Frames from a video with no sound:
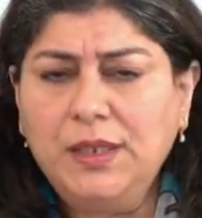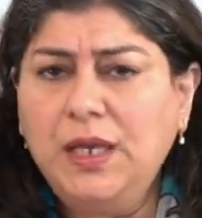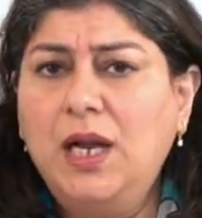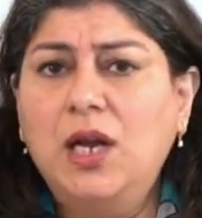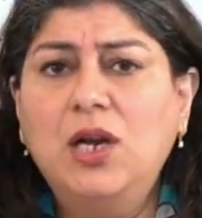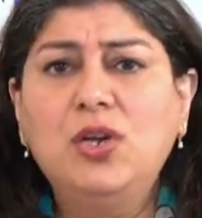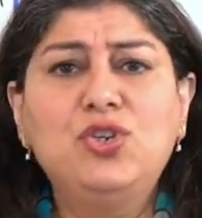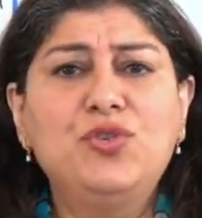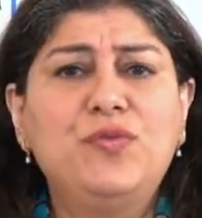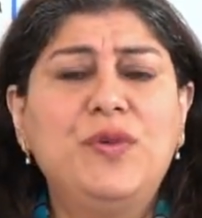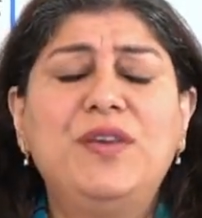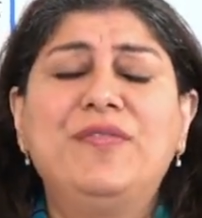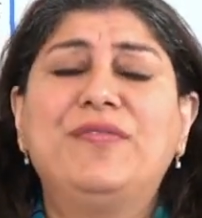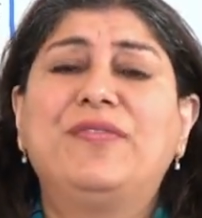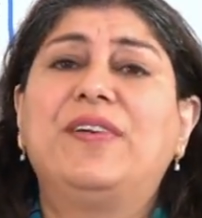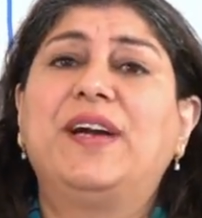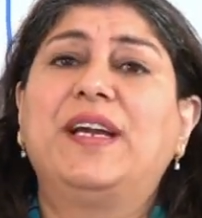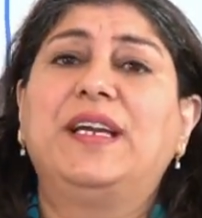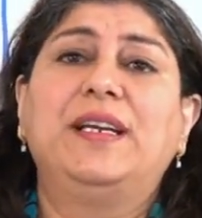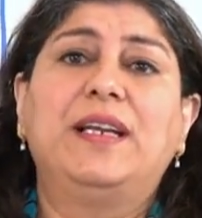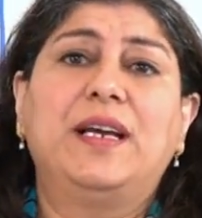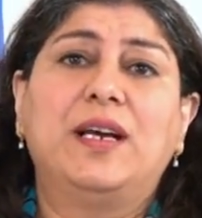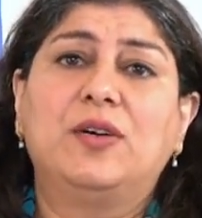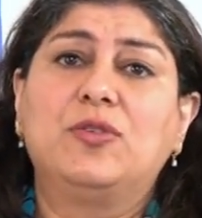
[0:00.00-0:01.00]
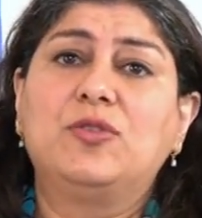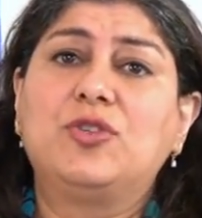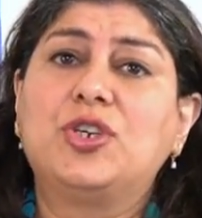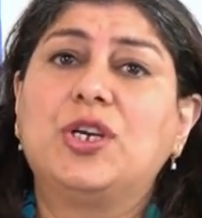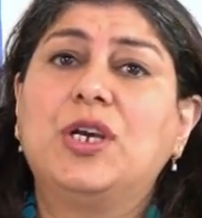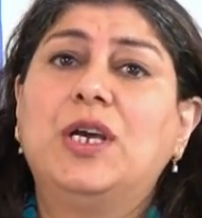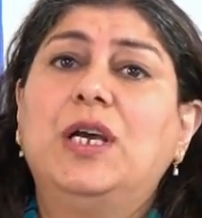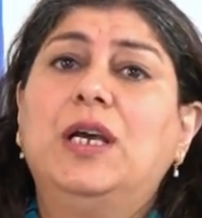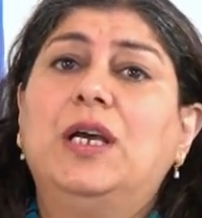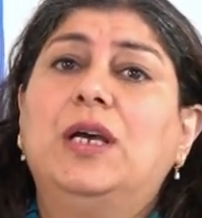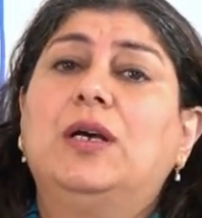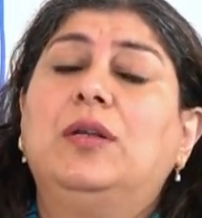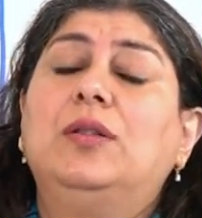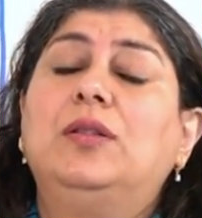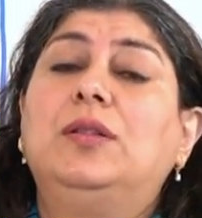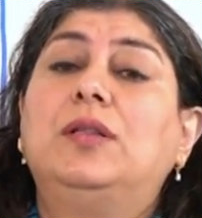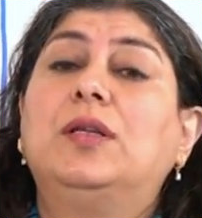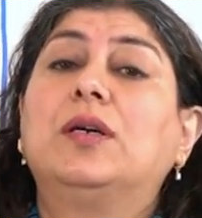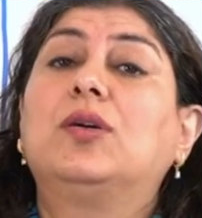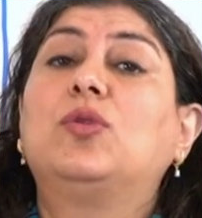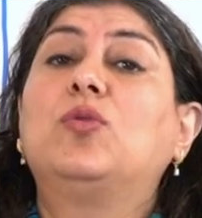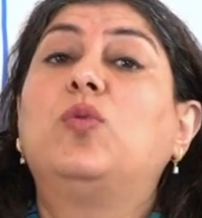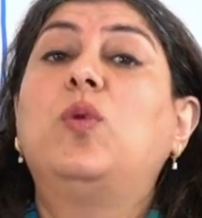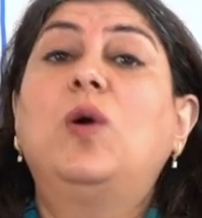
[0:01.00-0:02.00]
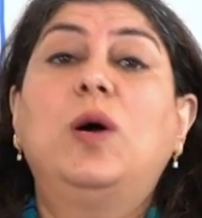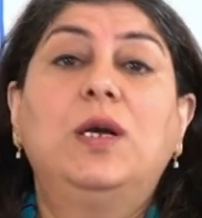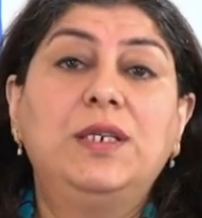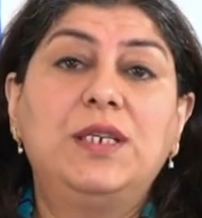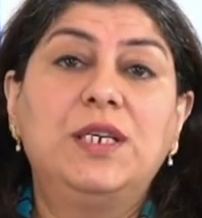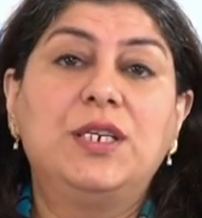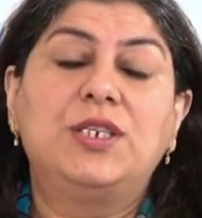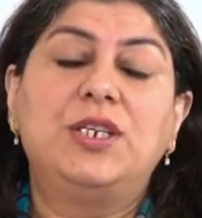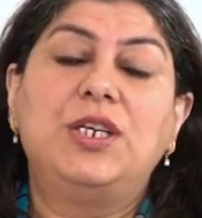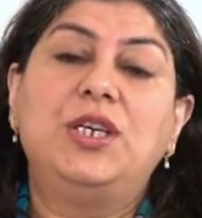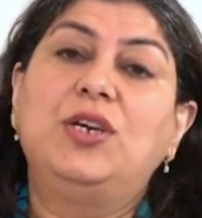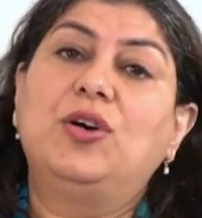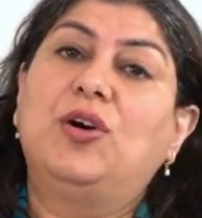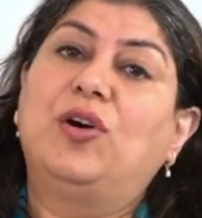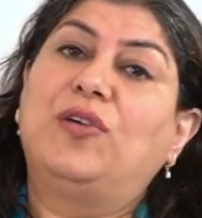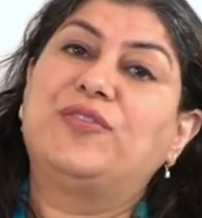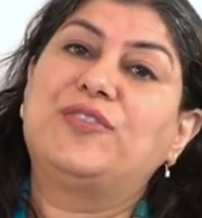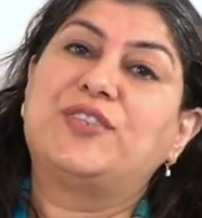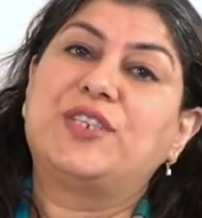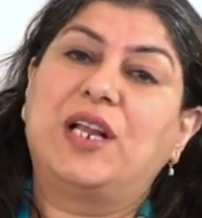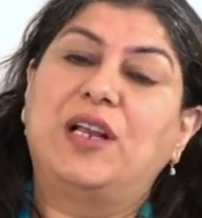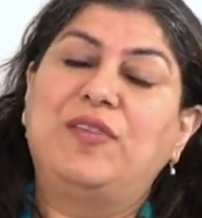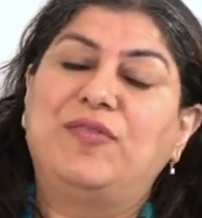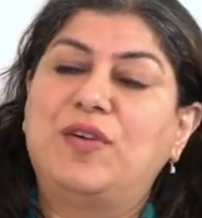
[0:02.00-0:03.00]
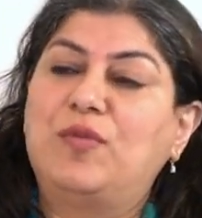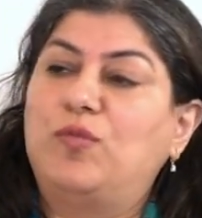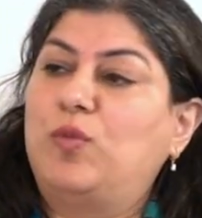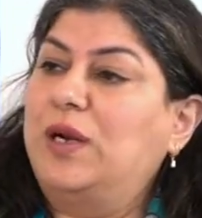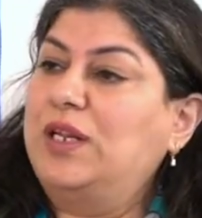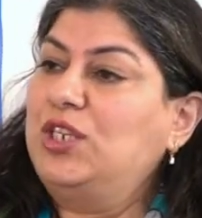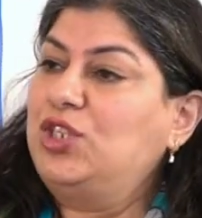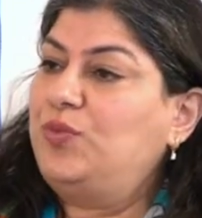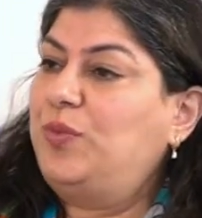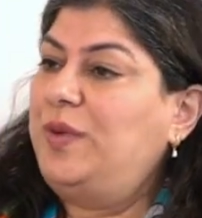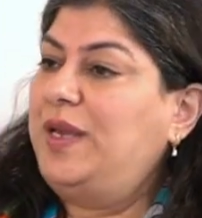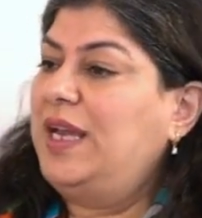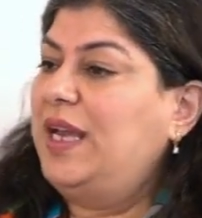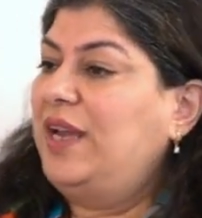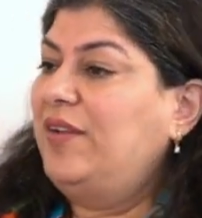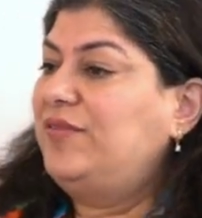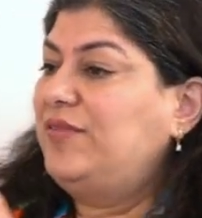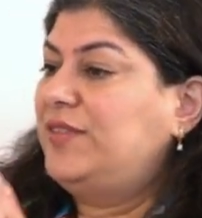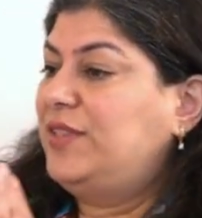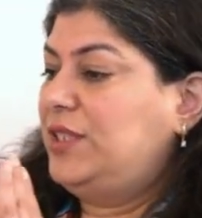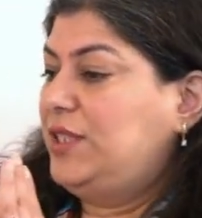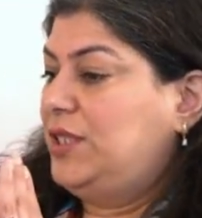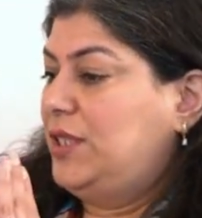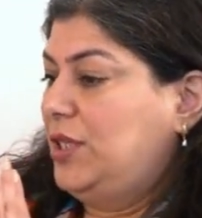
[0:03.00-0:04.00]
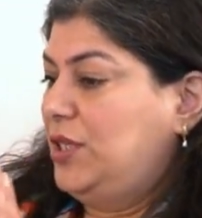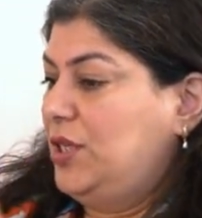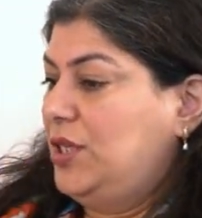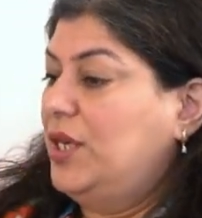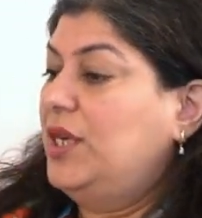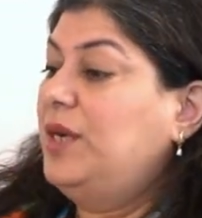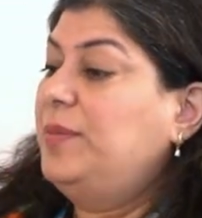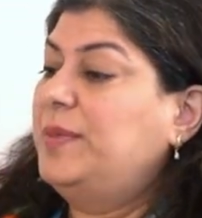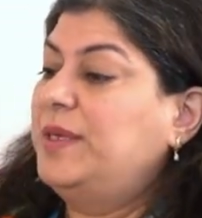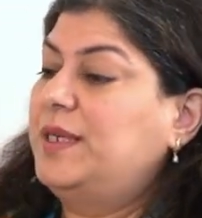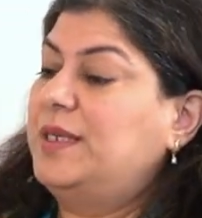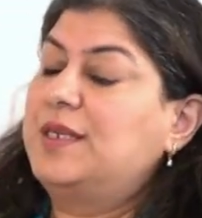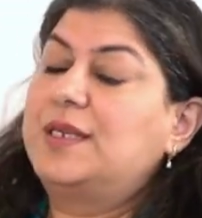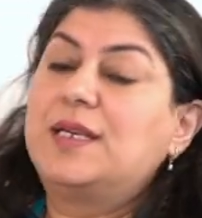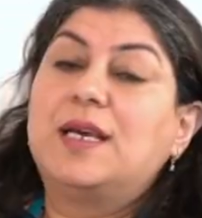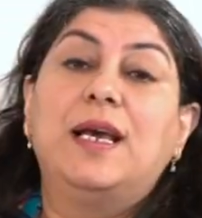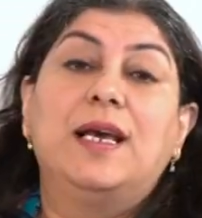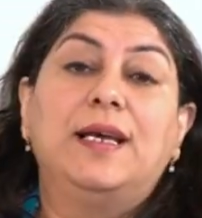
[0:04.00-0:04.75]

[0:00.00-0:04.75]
How do we find out the quantity of sulfur once we have determined